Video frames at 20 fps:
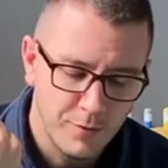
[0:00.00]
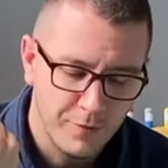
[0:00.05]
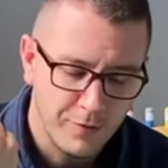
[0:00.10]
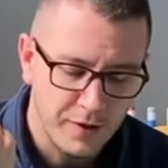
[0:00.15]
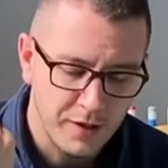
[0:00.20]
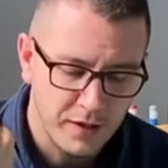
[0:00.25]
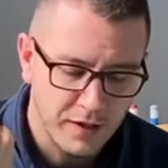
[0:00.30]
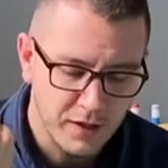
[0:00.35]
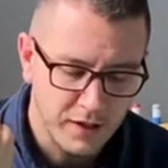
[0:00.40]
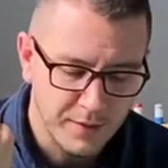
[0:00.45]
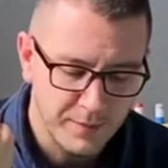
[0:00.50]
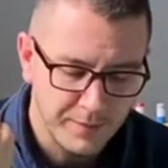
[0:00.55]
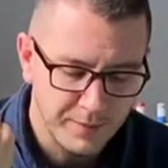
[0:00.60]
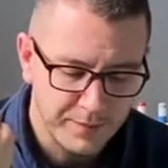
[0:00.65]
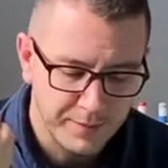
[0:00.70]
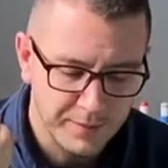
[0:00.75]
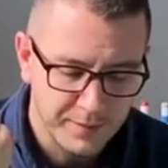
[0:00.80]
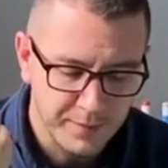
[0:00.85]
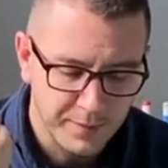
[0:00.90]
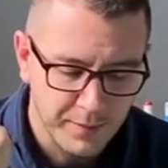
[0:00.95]
finger.
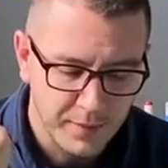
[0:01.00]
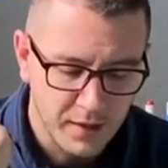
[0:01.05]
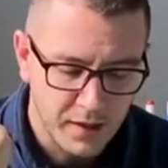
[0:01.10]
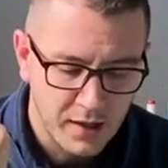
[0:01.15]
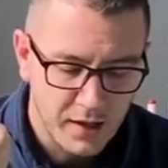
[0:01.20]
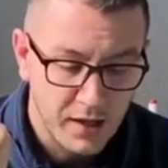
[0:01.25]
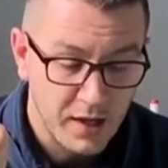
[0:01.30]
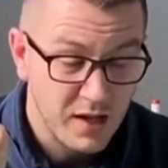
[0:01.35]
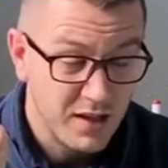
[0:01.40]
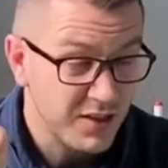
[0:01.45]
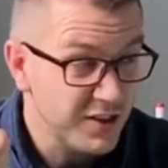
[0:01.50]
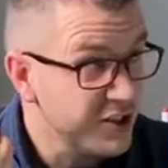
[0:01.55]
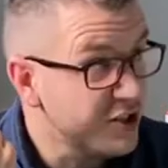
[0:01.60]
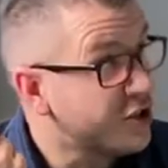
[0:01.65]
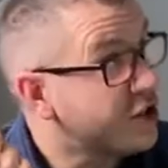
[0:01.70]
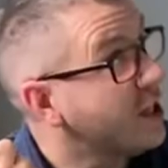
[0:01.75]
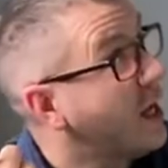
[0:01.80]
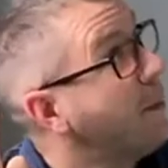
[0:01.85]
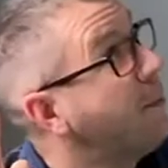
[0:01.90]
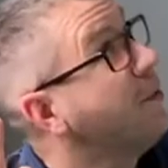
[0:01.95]
This
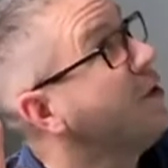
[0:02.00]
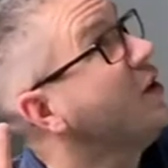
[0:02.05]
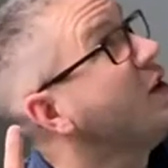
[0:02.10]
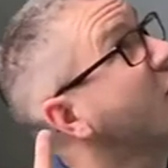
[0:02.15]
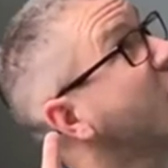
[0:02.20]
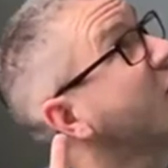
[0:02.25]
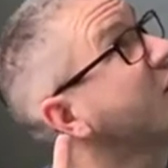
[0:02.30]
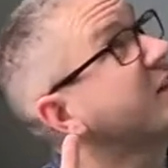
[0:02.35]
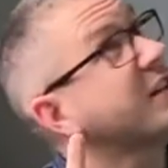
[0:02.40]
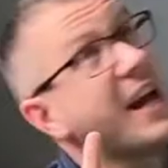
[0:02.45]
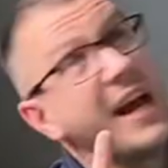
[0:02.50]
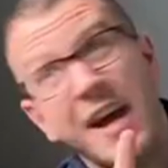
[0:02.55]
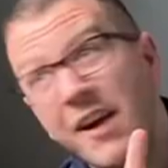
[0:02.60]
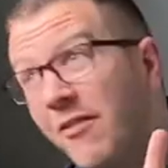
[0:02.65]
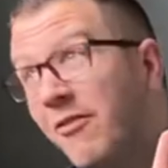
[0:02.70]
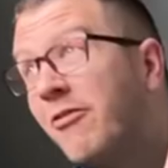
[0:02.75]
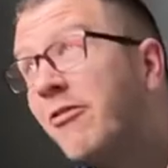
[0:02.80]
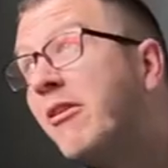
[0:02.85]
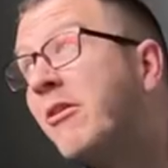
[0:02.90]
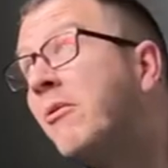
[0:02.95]
shepherd looked
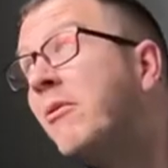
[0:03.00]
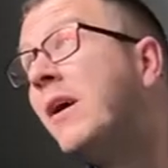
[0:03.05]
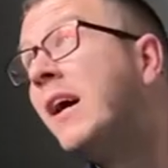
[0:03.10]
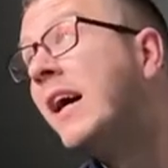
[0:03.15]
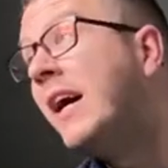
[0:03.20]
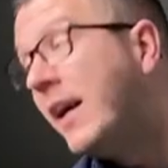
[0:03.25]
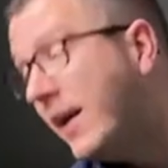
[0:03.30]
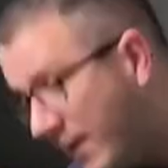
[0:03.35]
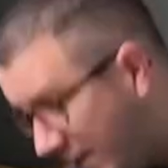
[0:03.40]
everywhere.